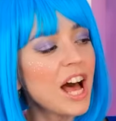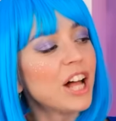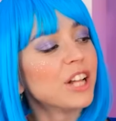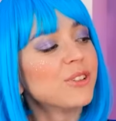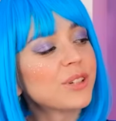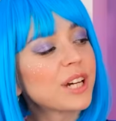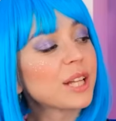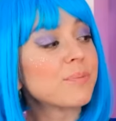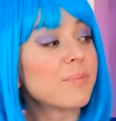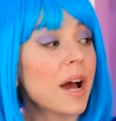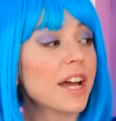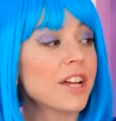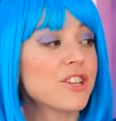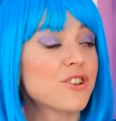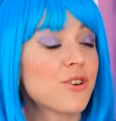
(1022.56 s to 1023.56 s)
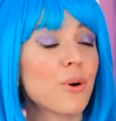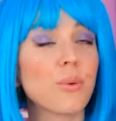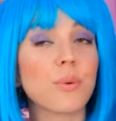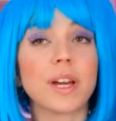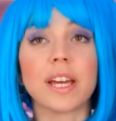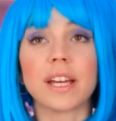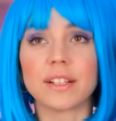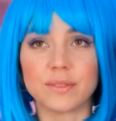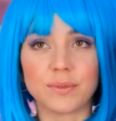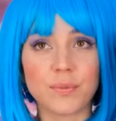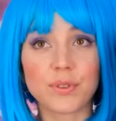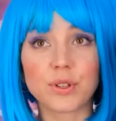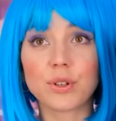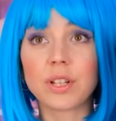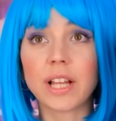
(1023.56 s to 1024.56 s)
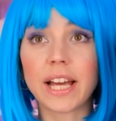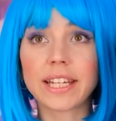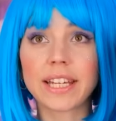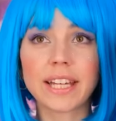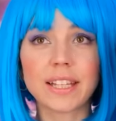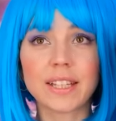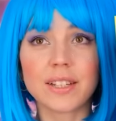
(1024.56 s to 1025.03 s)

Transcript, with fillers: Look at my drawing. Do you like it?